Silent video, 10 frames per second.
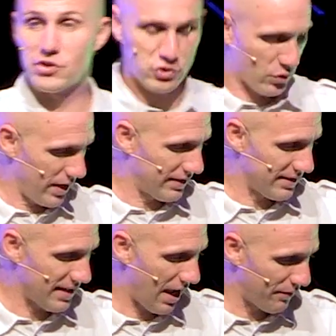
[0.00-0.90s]
our strength
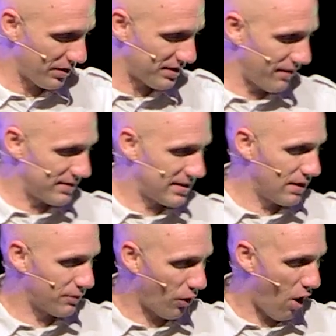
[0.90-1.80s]
inside. Verse
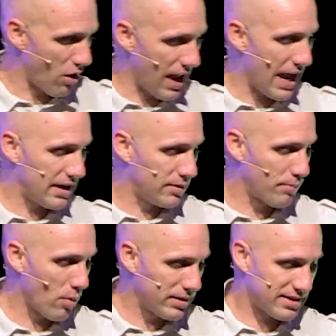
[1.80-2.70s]
17, for our light and
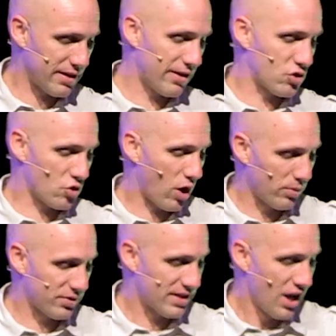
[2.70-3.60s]
momentary
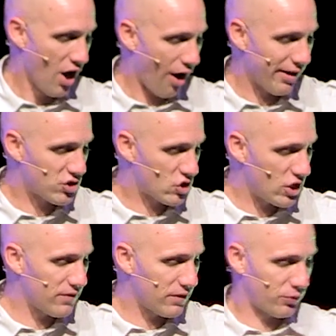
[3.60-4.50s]
troubles are
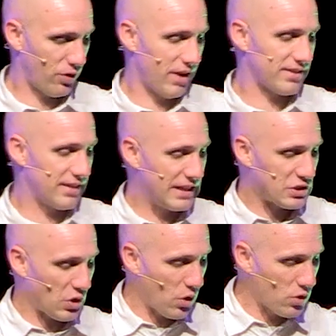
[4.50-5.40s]
achieving for us an
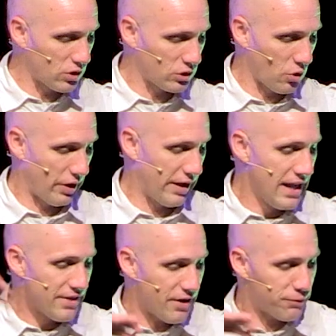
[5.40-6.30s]
eternal glory
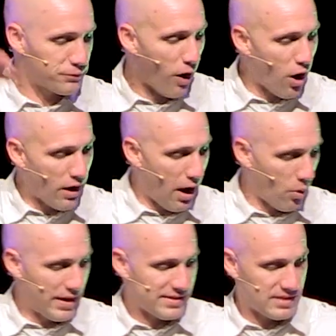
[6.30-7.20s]
that far
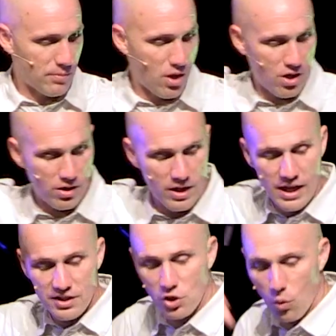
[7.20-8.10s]
outweighs them all.
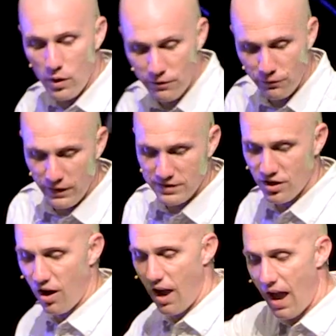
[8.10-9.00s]
So we fix
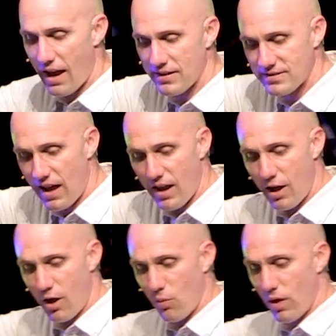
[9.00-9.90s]
our eyes
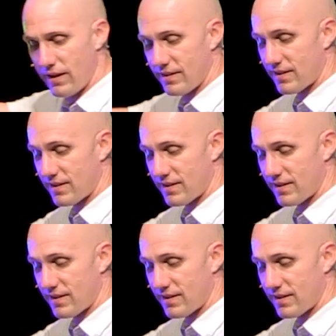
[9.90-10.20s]
not on what is